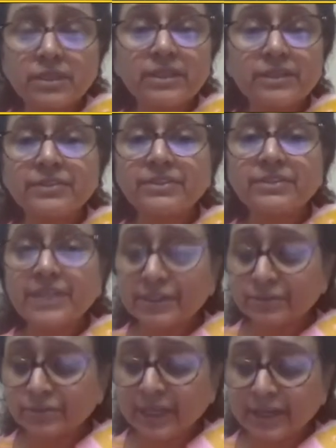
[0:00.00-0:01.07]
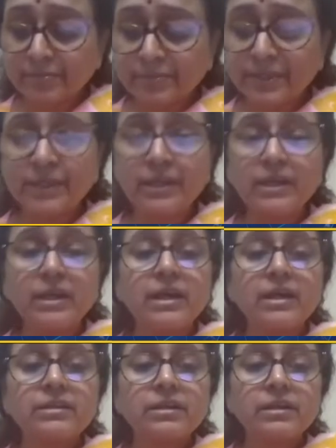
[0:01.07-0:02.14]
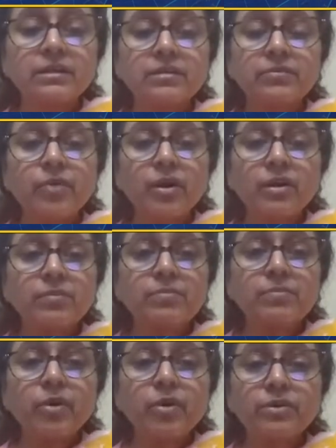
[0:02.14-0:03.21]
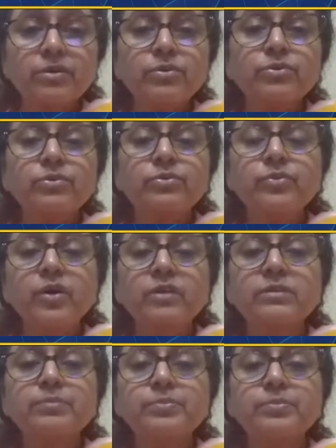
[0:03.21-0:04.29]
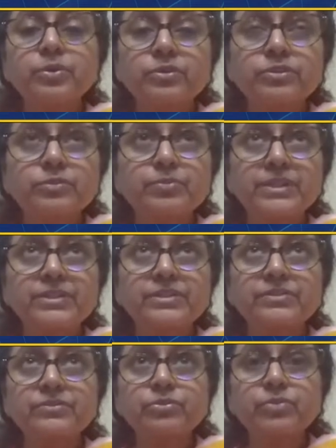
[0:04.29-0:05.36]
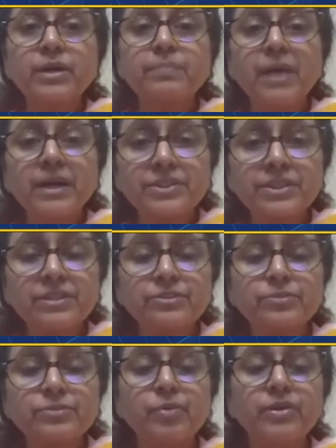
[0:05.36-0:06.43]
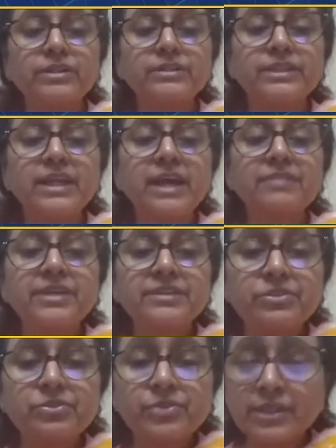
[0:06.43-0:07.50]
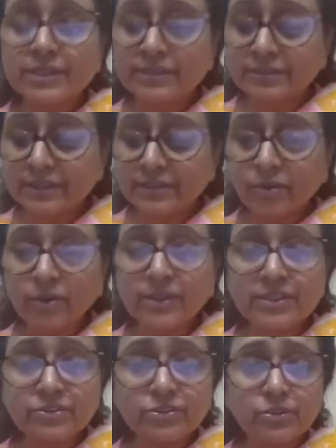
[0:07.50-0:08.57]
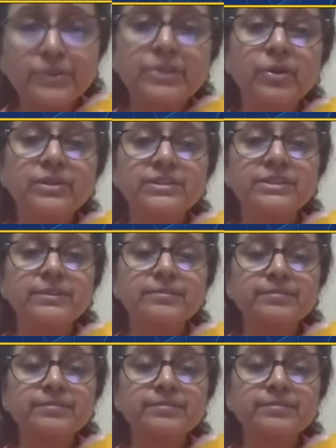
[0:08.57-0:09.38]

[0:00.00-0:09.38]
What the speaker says: given radiotherapy, what to do for those patients who are partial responders? They have residual disease on histopathology.